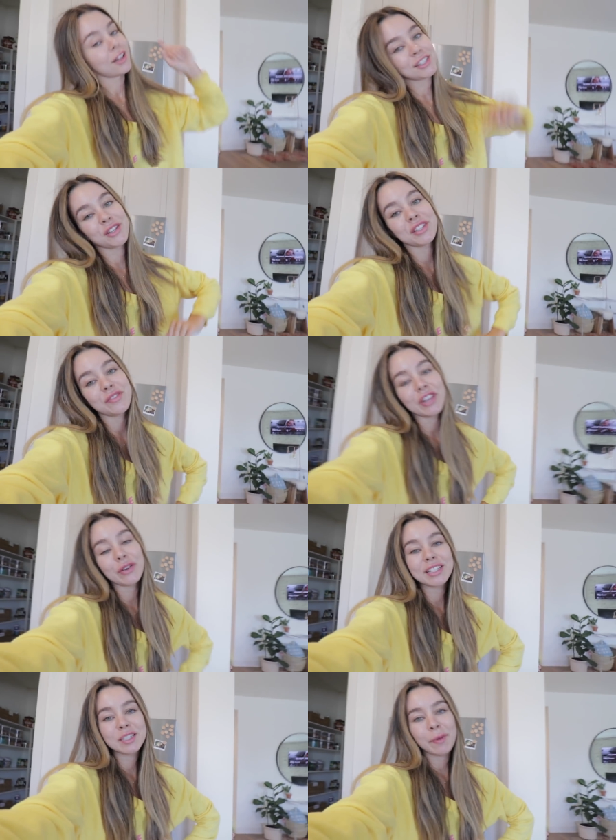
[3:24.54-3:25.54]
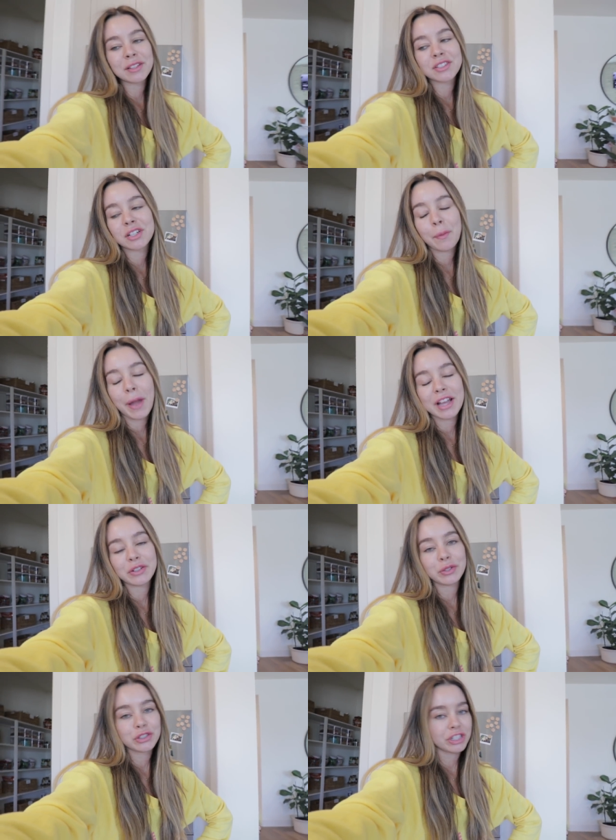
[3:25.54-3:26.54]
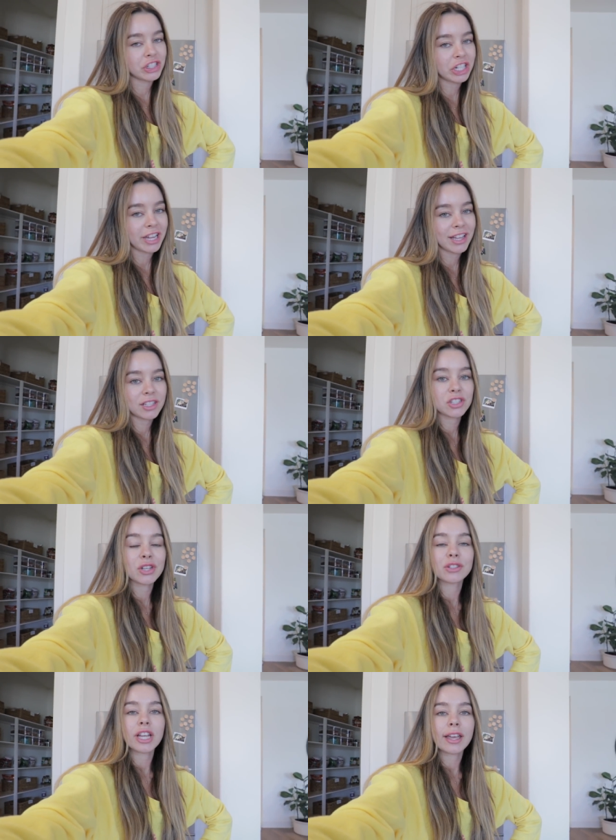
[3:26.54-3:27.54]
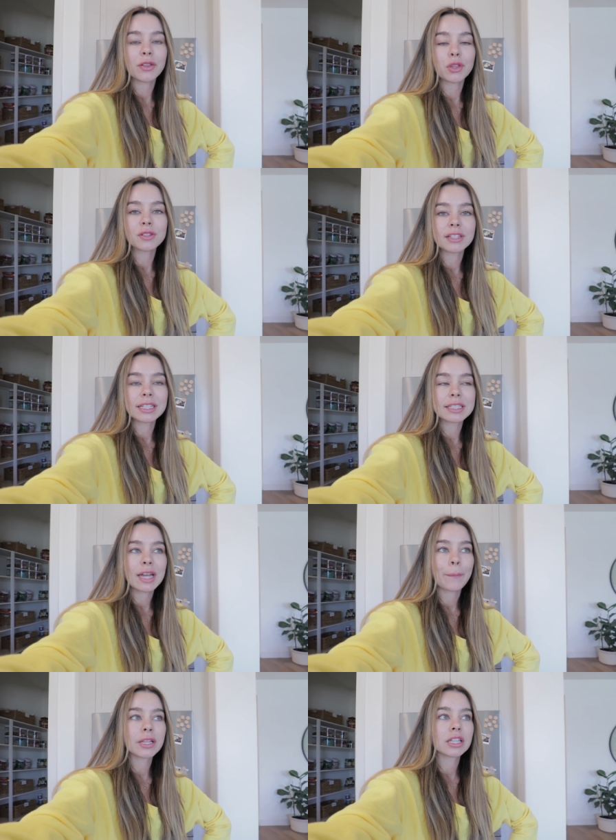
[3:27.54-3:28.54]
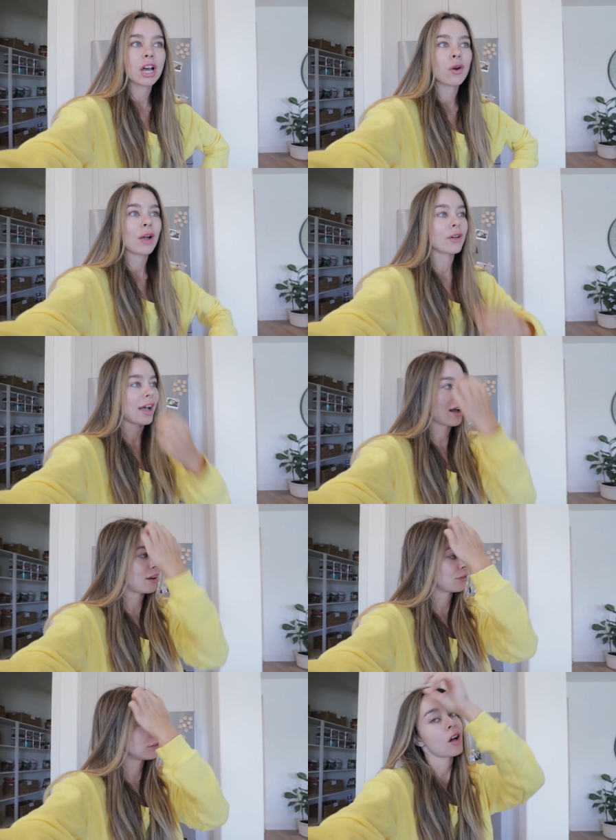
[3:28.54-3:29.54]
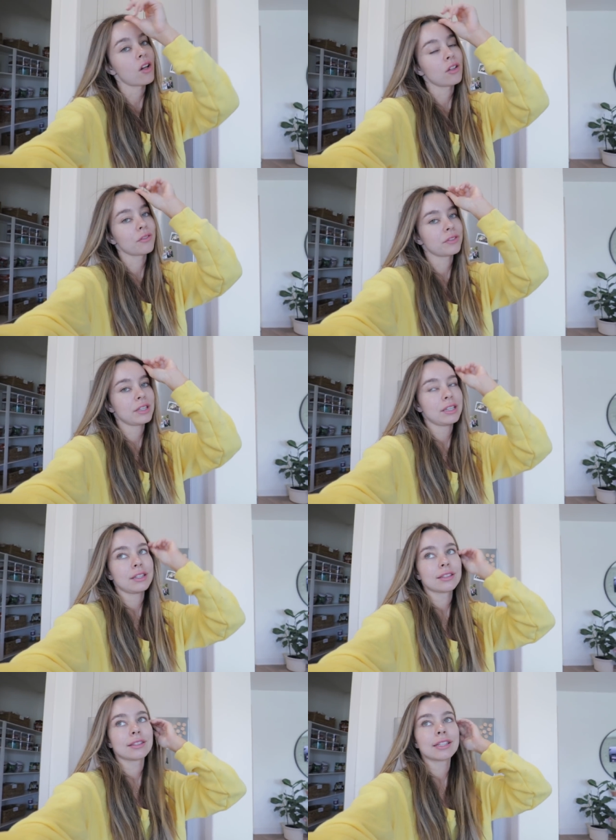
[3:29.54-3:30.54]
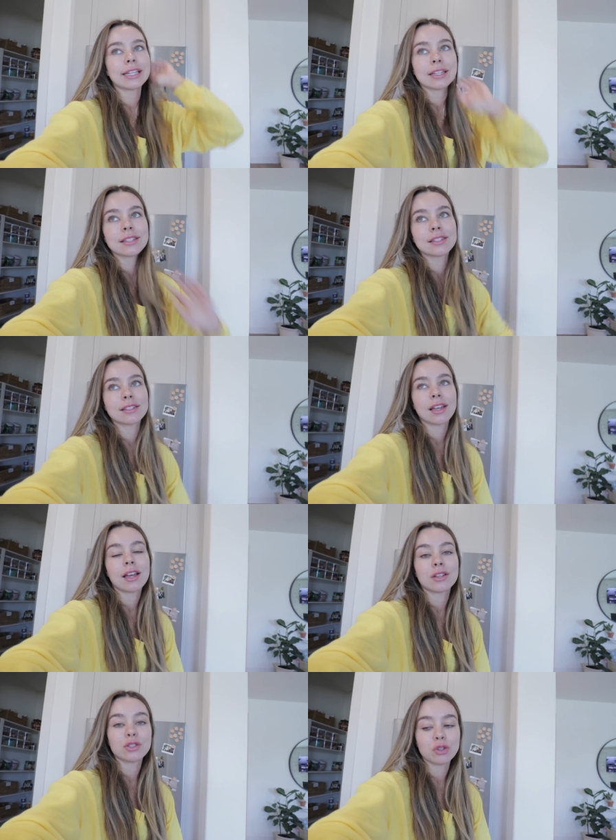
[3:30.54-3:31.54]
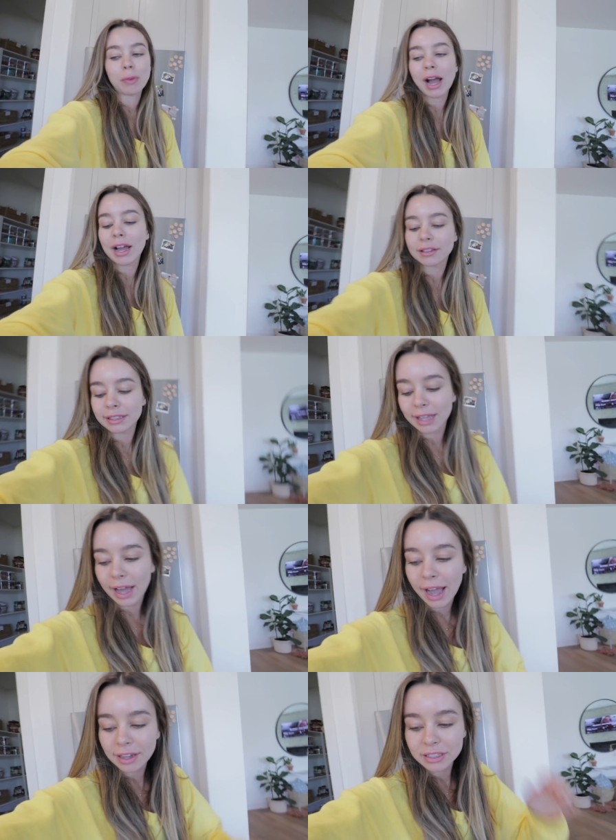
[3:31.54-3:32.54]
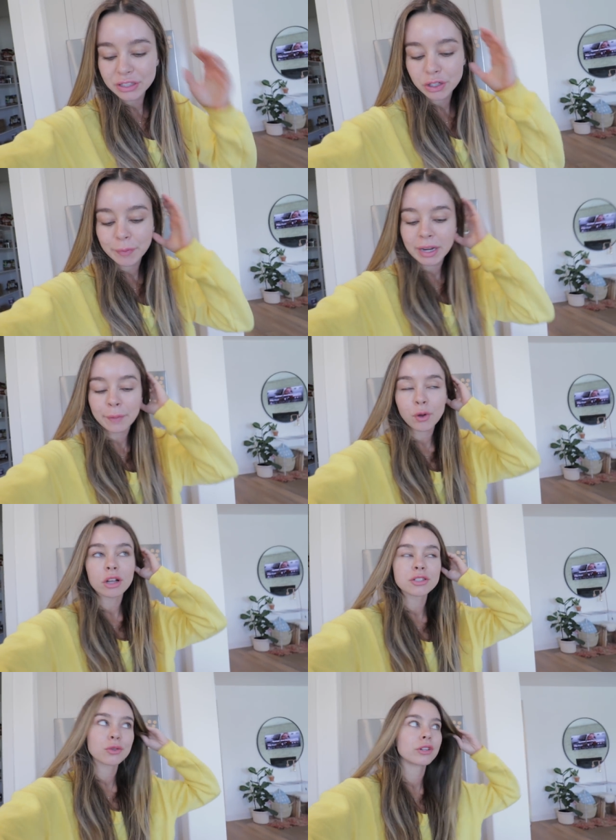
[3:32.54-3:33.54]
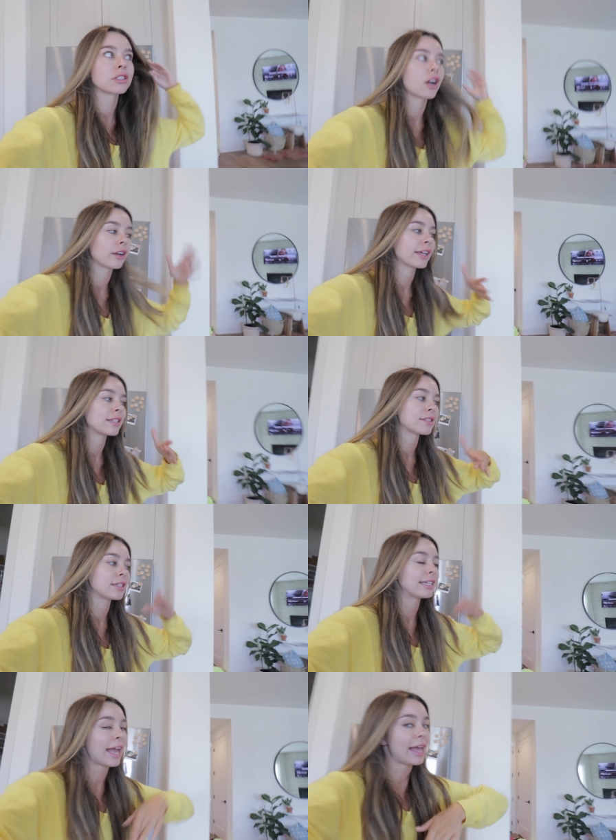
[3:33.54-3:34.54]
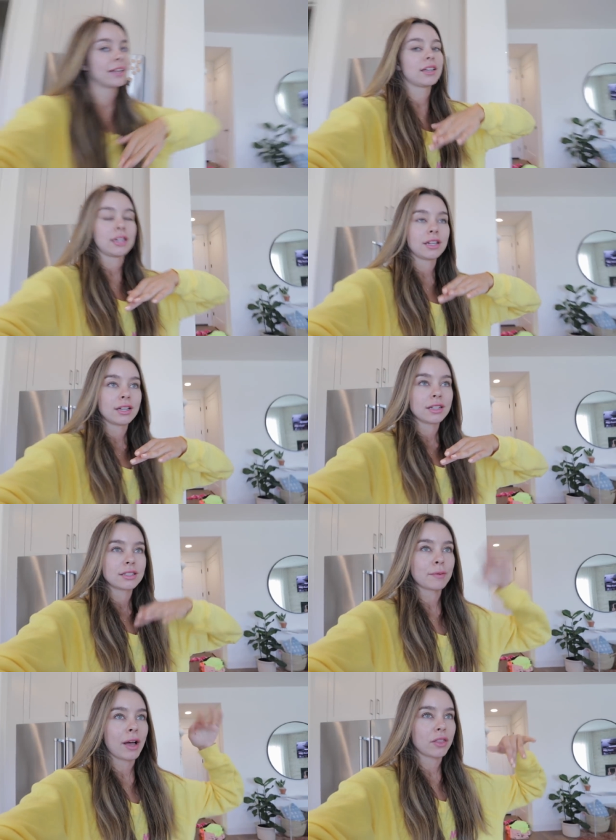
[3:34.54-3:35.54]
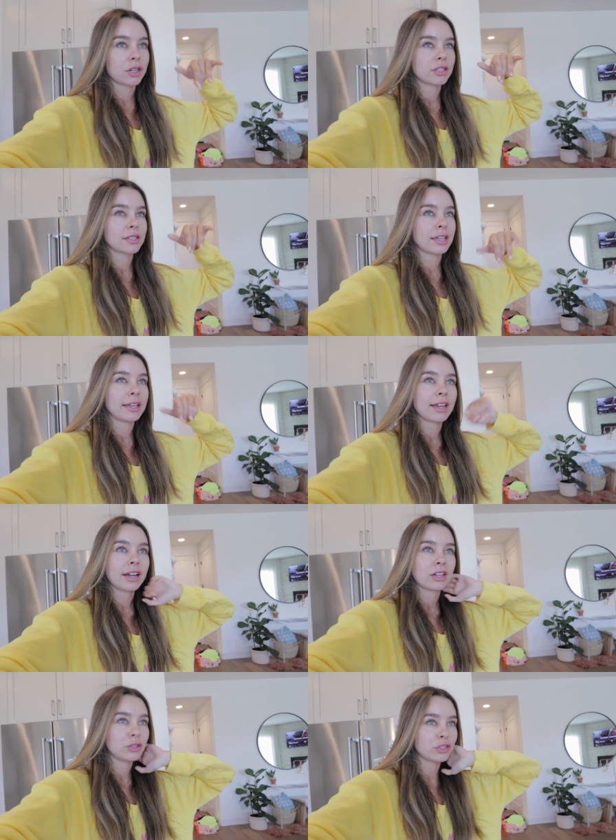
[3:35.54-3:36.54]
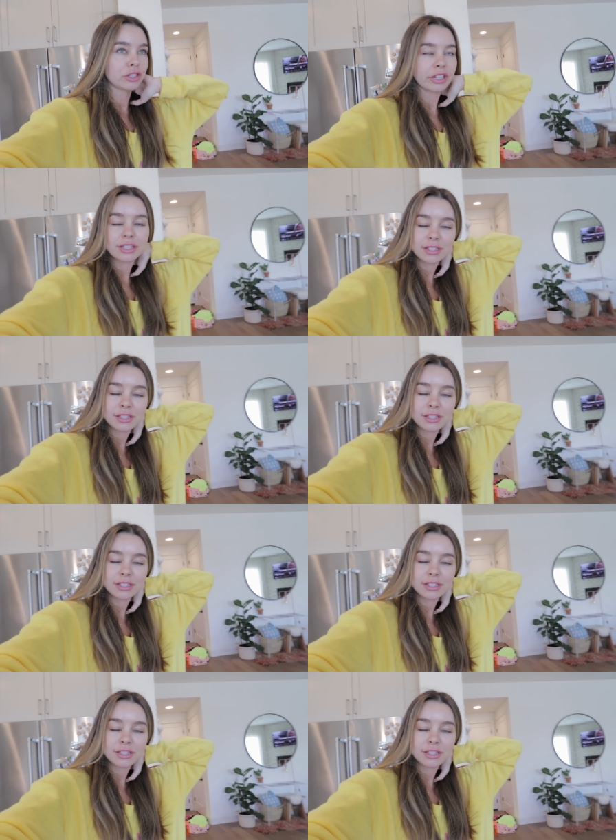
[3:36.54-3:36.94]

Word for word: Also, this video is sponsored by Neutrogena, so check out those links down below. I will have all the links to buy like that acne treatment. I'm also going to Target to get some other skincare Neutrogena